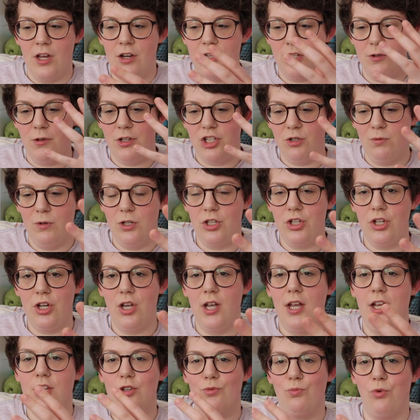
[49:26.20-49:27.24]
so it's
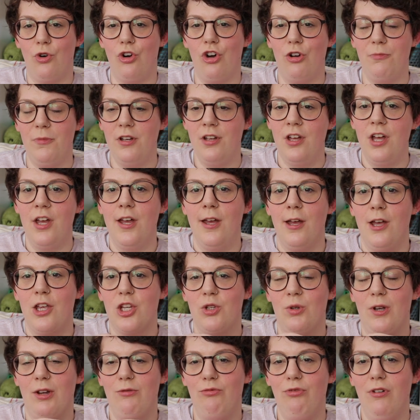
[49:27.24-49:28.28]
squishier, it's warmer.
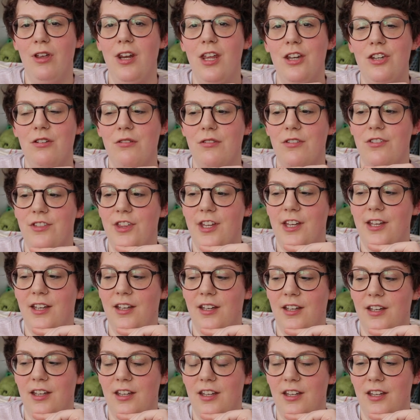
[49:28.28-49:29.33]
So I really do
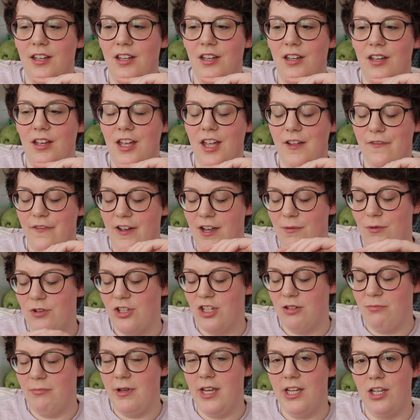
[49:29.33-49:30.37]
think if I was
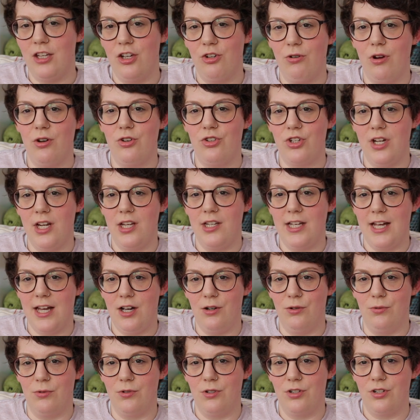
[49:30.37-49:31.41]
to make a crochet
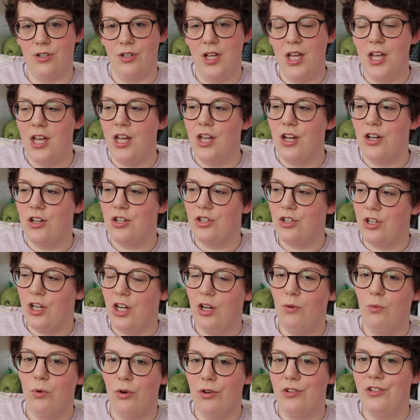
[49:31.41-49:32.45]
couch,
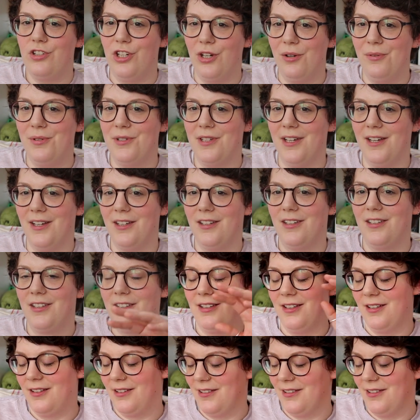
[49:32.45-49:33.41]
she would use it.